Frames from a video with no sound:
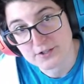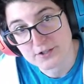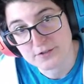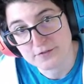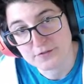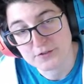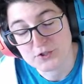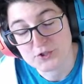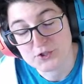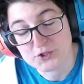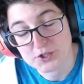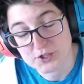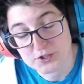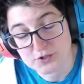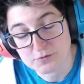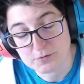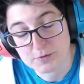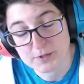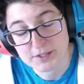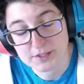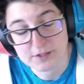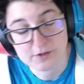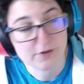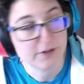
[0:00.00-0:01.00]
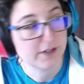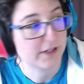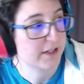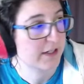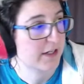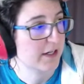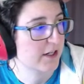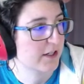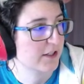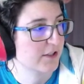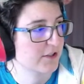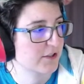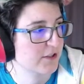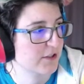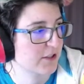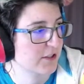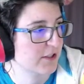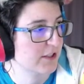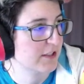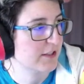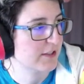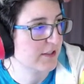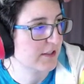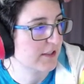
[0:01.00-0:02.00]
If you just want to create a character, there
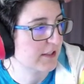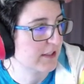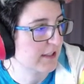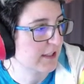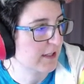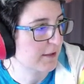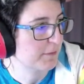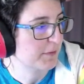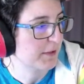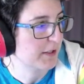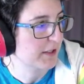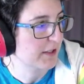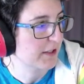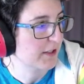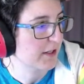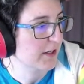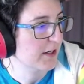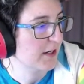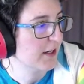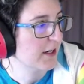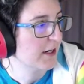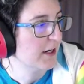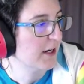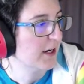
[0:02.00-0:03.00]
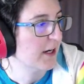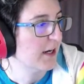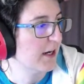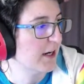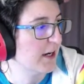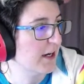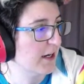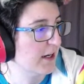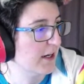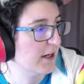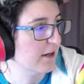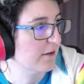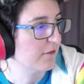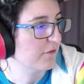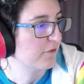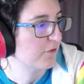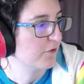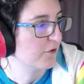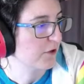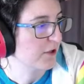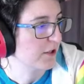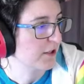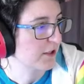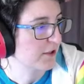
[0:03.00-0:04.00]
is a link up here
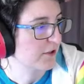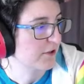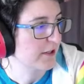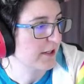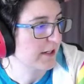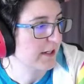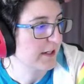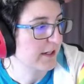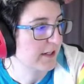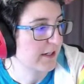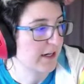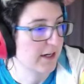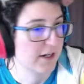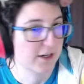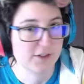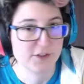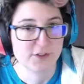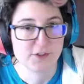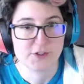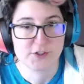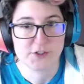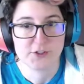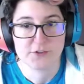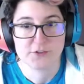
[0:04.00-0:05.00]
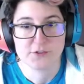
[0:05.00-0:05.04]
for creating a character too.